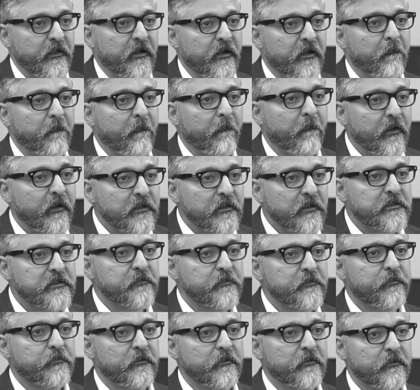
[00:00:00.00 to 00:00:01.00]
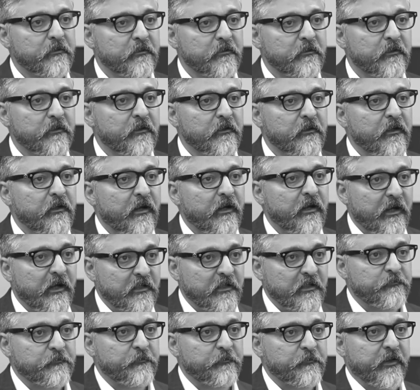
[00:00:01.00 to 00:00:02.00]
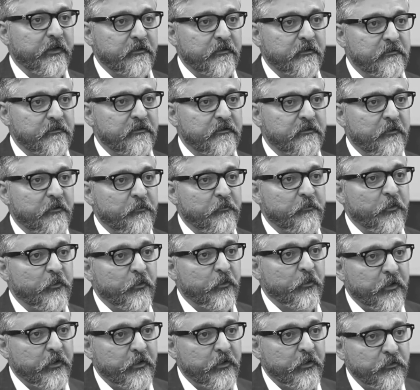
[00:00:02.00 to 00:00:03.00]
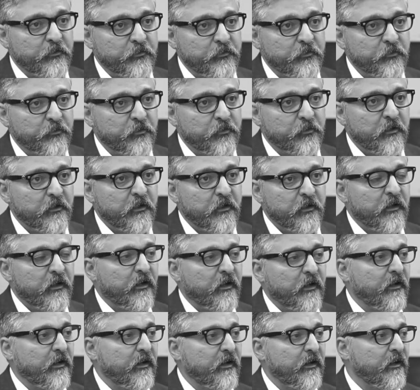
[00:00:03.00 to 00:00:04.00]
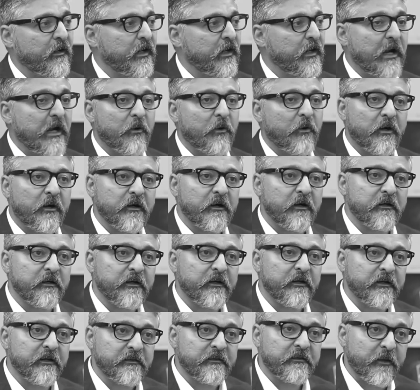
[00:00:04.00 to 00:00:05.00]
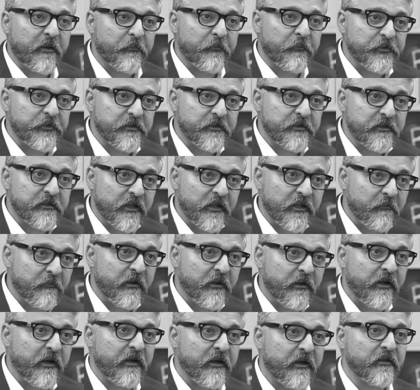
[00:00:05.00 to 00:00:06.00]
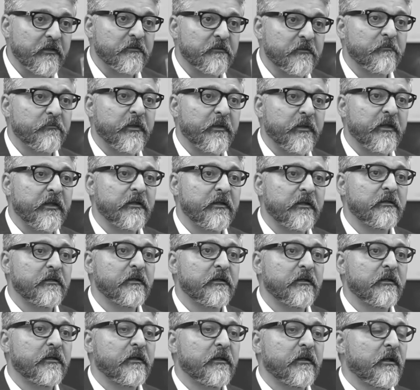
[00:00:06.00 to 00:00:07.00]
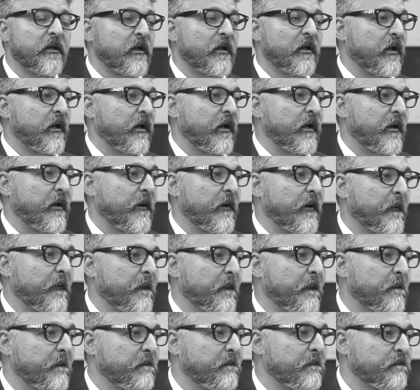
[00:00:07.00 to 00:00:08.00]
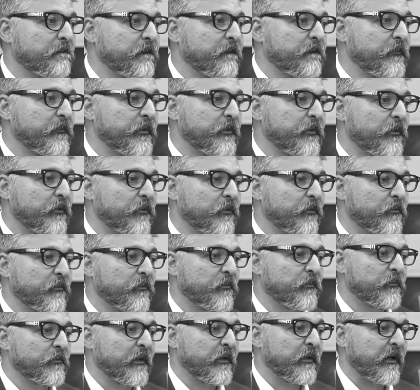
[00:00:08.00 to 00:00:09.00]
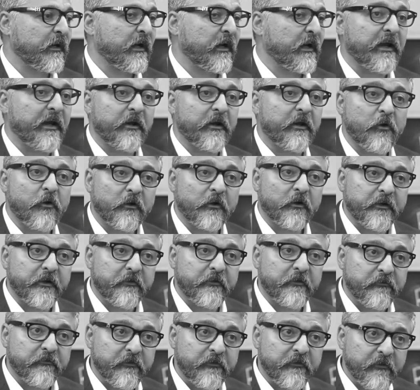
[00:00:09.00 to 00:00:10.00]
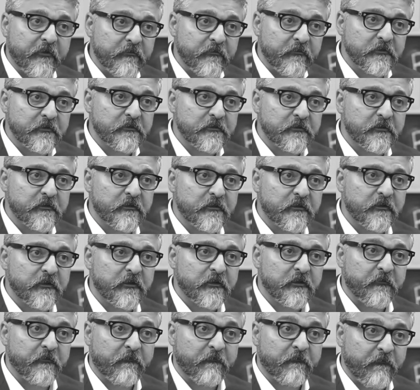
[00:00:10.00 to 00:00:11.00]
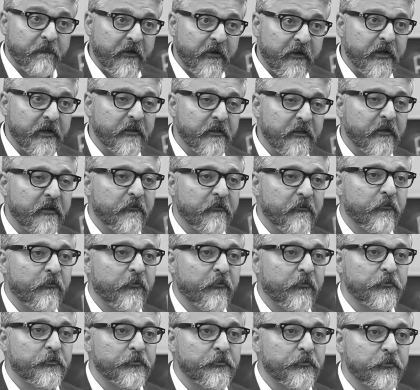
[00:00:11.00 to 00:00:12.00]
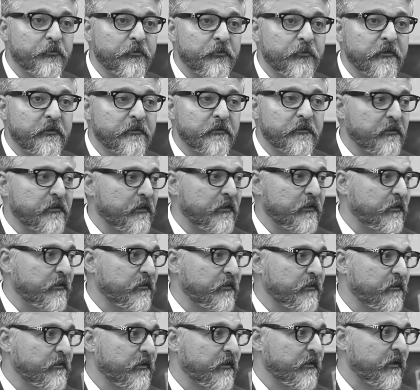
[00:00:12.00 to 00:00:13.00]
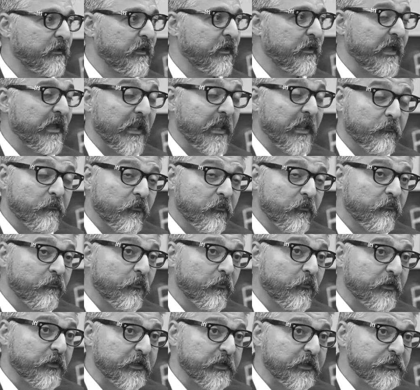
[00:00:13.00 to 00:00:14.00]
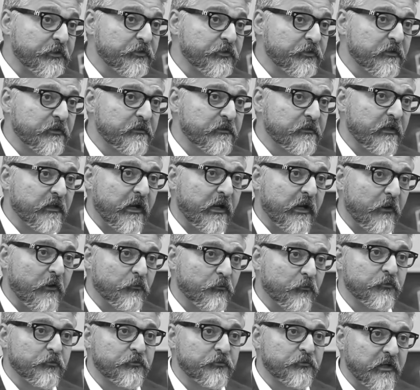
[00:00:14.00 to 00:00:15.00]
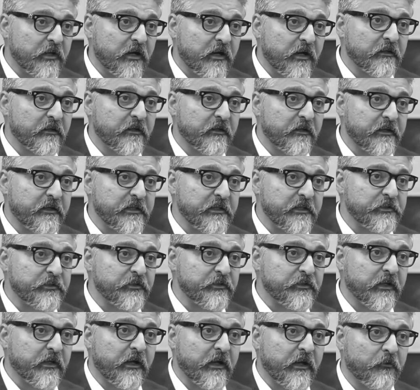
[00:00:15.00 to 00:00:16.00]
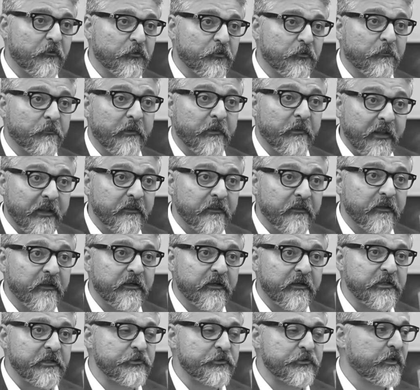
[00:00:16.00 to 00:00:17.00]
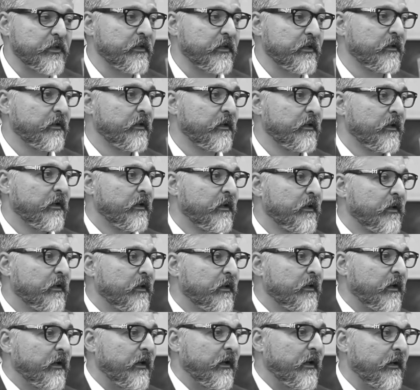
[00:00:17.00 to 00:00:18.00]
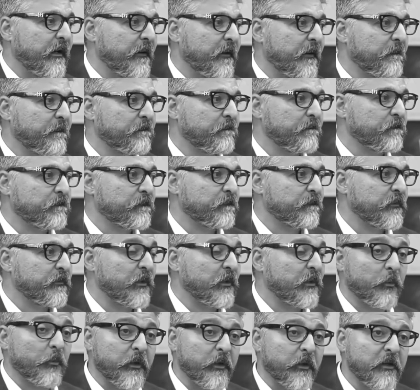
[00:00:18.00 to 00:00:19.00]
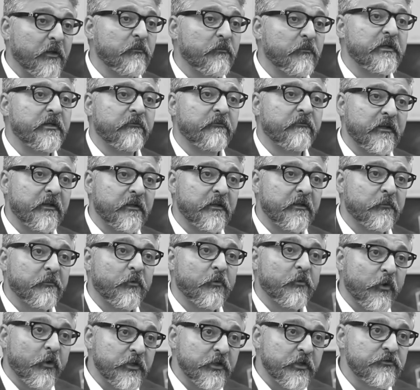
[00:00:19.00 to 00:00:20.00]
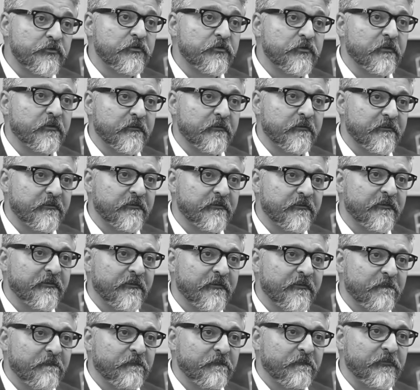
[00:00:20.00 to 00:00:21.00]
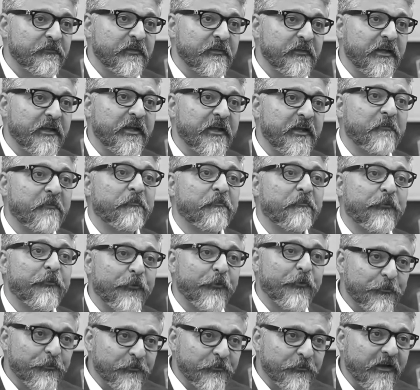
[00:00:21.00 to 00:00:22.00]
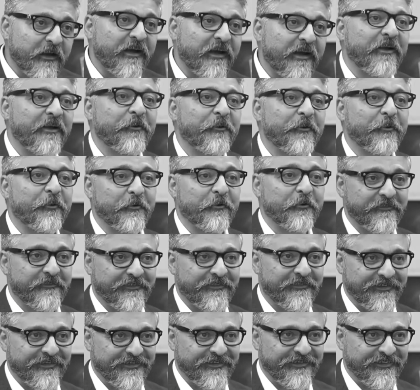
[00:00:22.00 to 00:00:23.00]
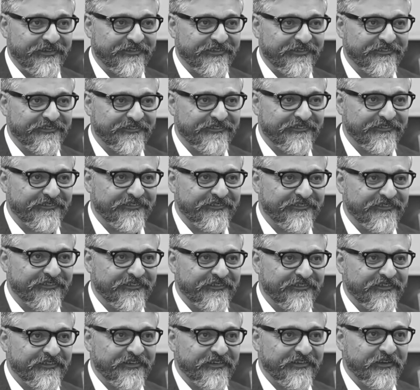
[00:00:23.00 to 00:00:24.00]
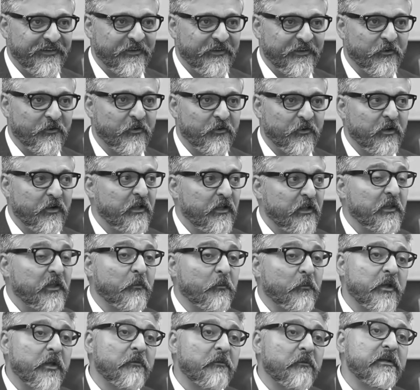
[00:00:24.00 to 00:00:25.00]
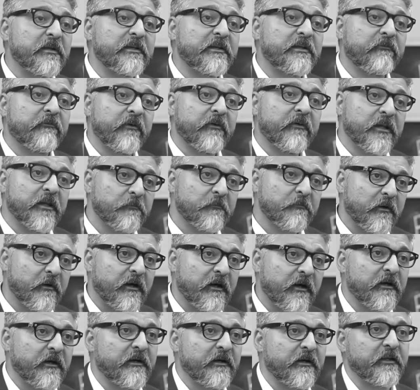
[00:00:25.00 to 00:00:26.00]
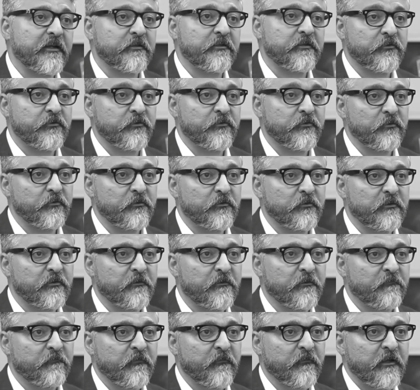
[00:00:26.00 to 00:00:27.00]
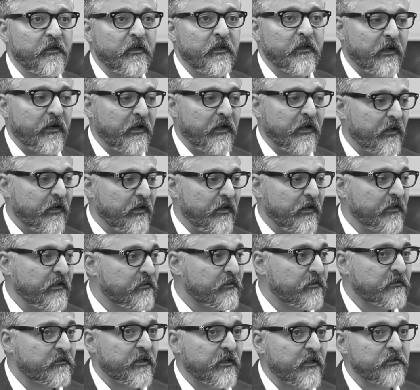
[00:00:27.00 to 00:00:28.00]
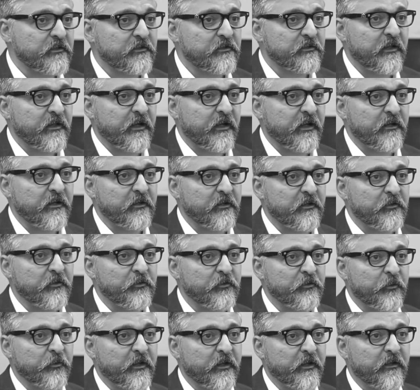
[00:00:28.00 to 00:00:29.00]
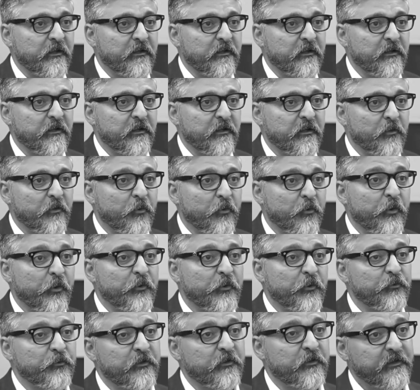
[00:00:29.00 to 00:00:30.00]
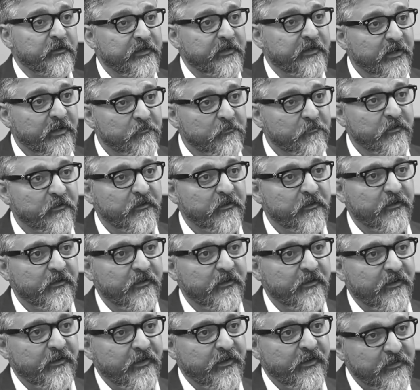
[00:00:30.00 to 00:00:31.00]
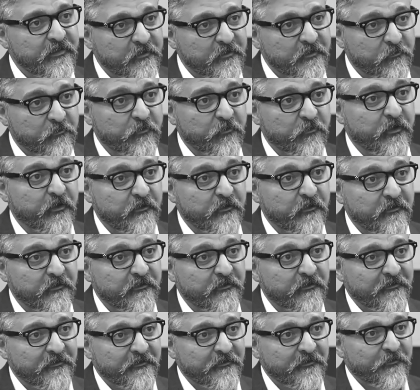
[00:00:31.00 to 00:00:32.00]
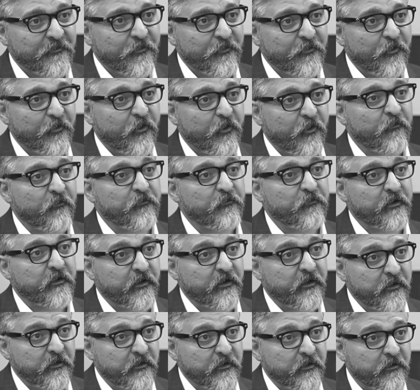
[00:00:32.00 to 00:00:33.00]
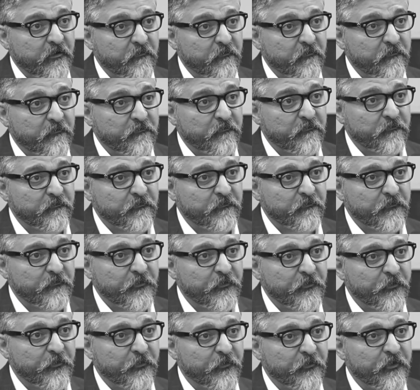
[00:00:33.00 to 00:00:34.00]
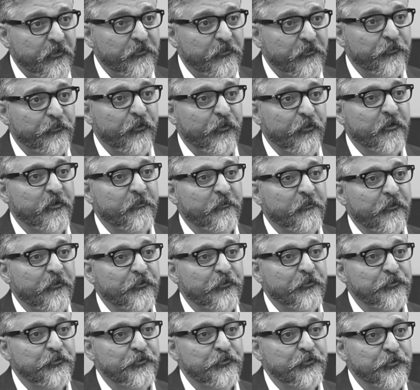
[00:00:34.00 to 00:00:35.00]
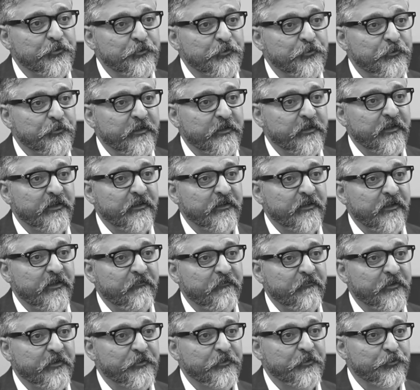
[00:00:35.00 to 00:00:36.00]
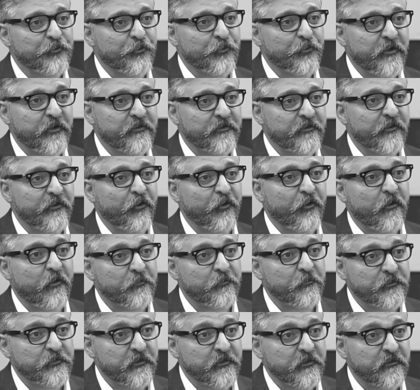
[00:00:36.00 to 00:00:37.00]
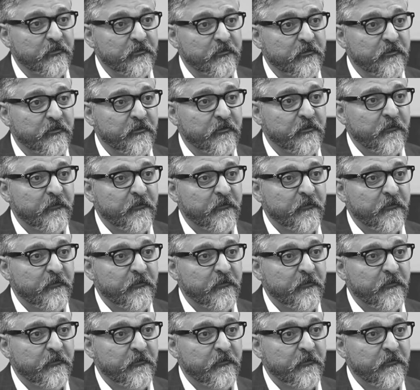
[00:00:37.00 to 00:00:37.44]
there are multiple aspects that we look into. Mm-hmm. How our examination syllabi is made. Mm-hmm. You know, there are higher cognitive levels mm-hmm. defined there for students. It is helpful for teachers, how mm-hmm. to start their teaching, how to plan their teaching. Mm-hmm. The way we develop questions, mm-hmm. it probes higher order thinking. Yeah. You know, the way we develop our test tools mm-hmm. Is such that you can go into the depth and the breadth of the curriculum. You know, it's not about choosing and having a choice and mm-hmm. options.